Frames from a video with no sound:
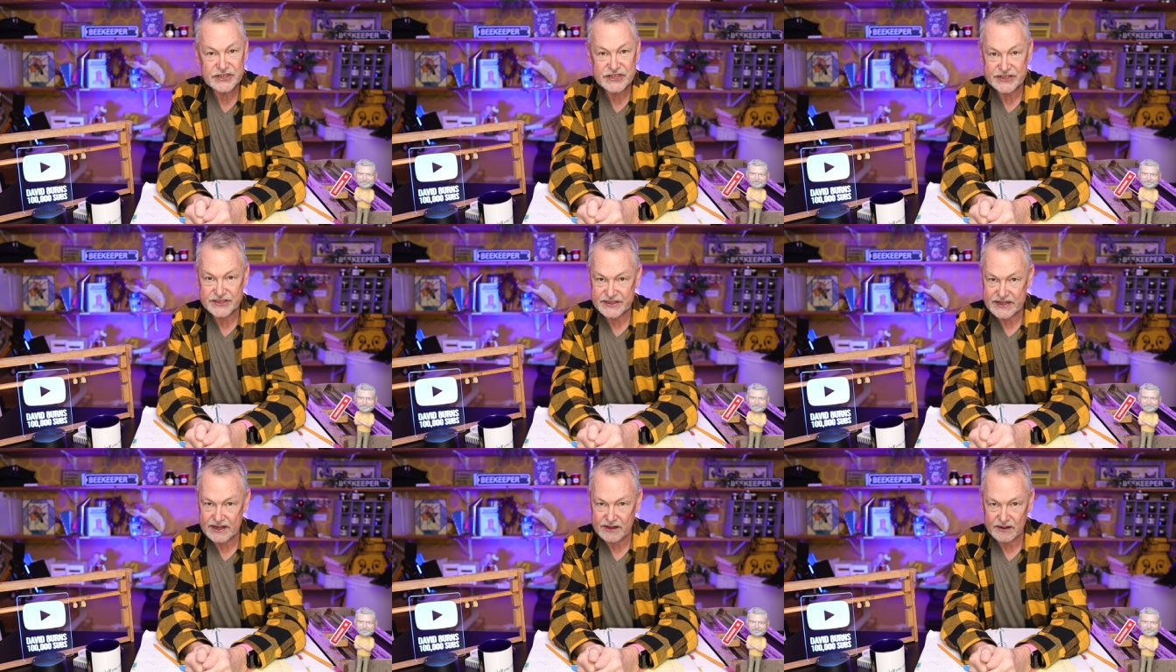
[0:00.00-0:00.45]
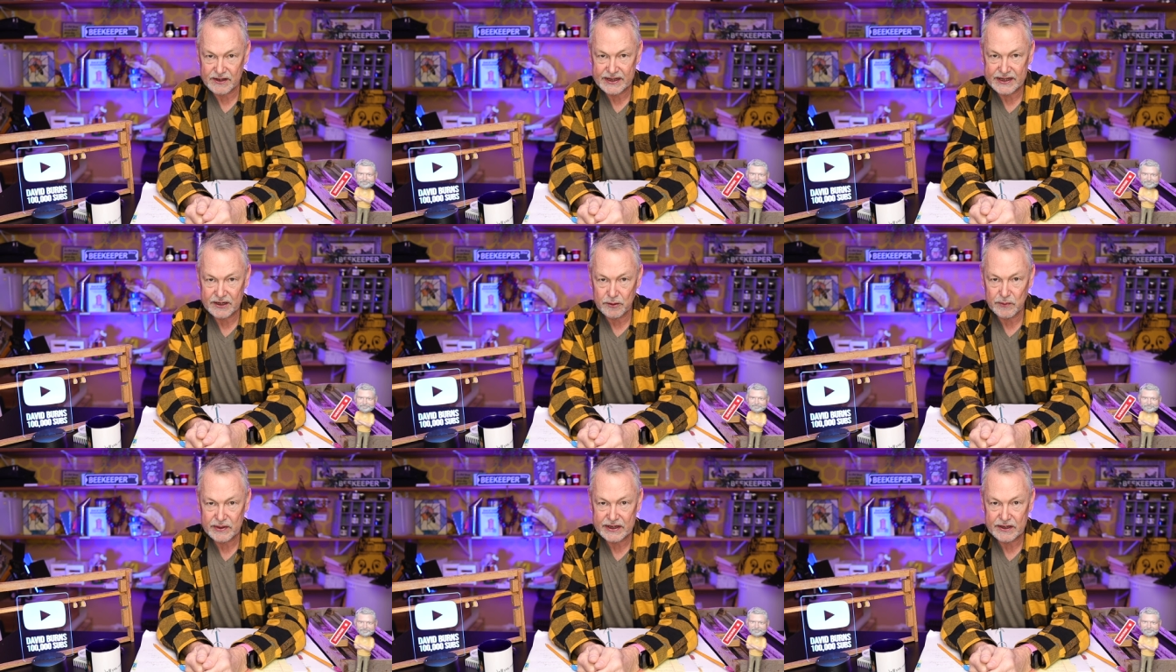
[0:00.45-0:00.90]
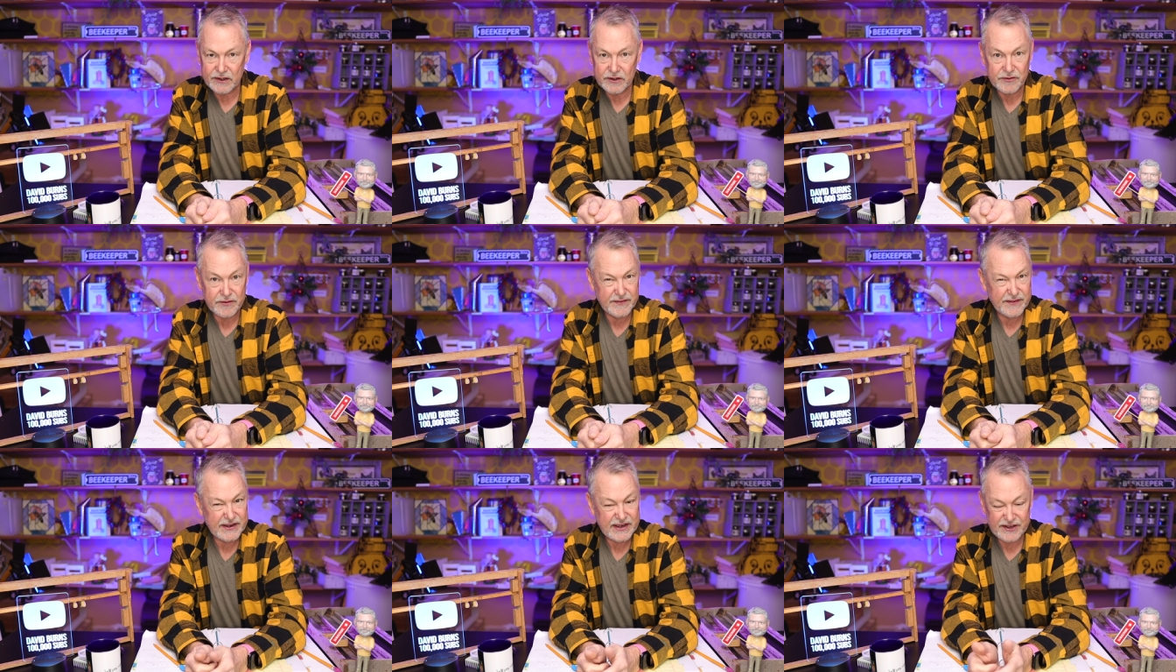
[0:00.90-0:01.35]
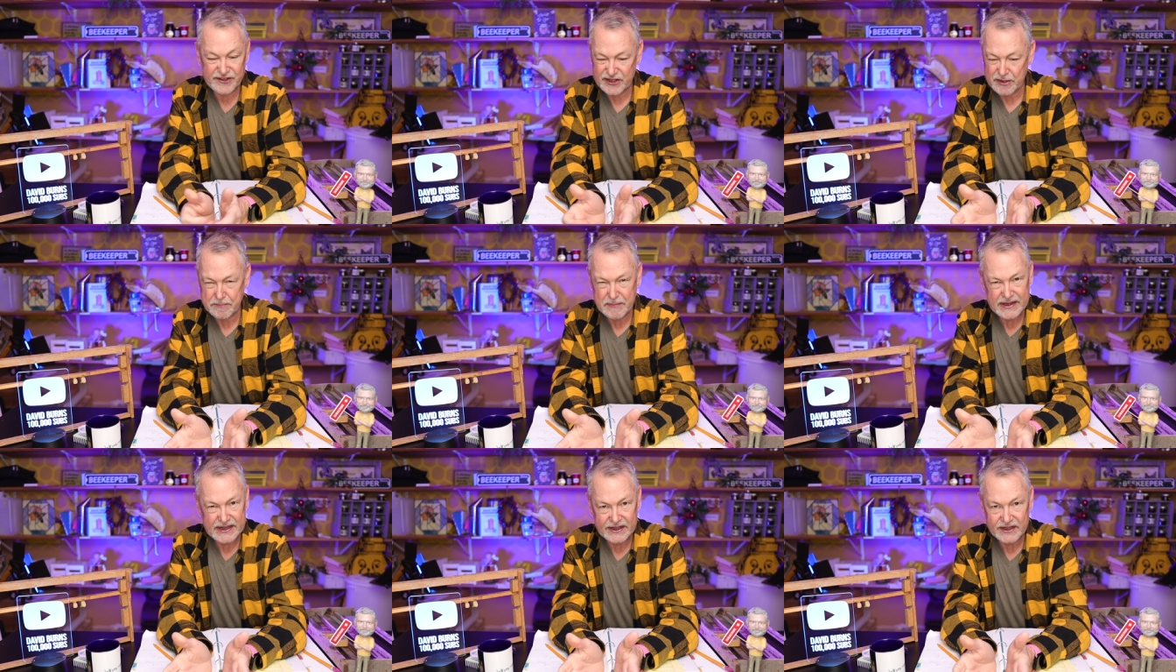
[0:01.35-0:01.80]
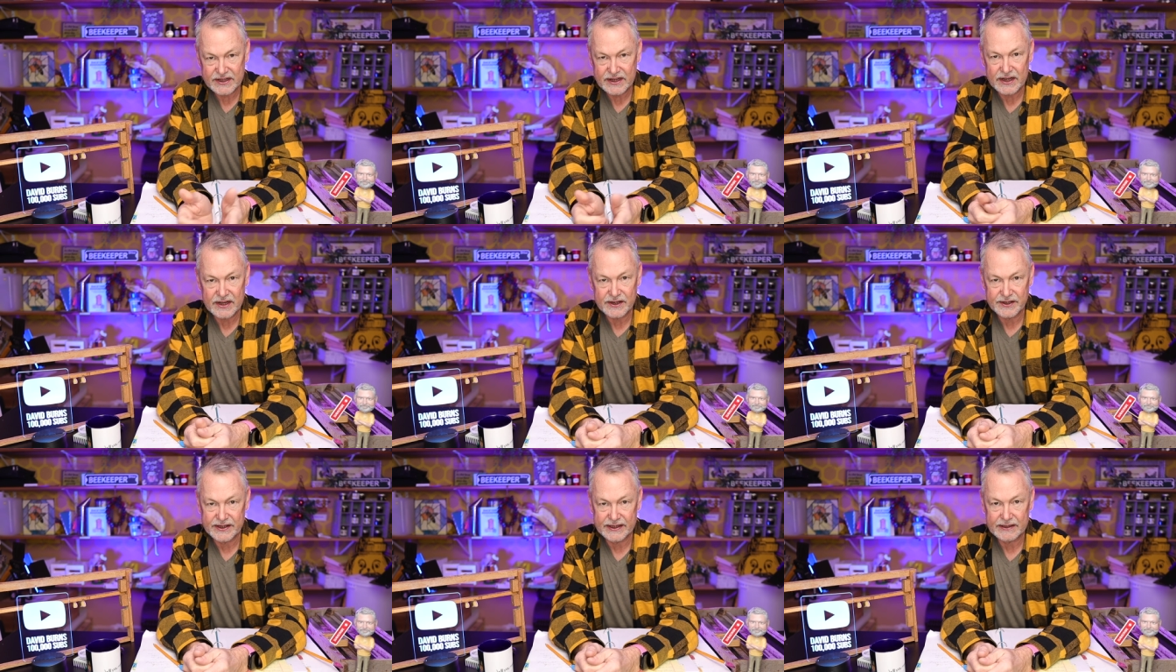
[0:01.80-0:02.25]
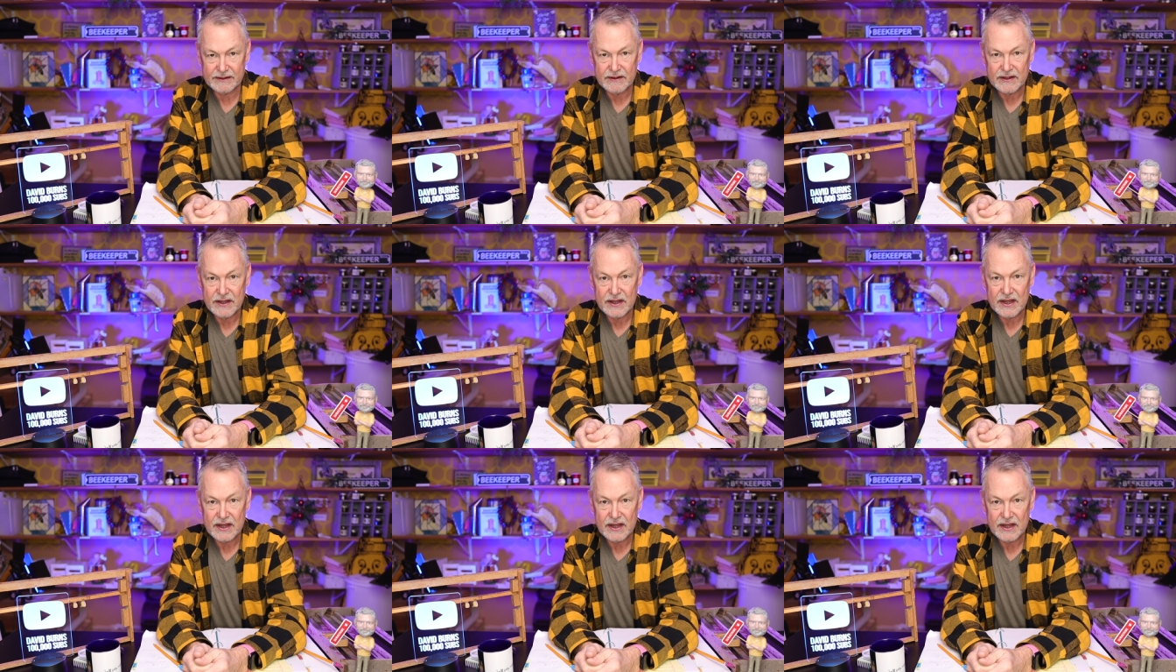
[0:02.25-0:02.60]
she's not laying well, or it's a mean colony.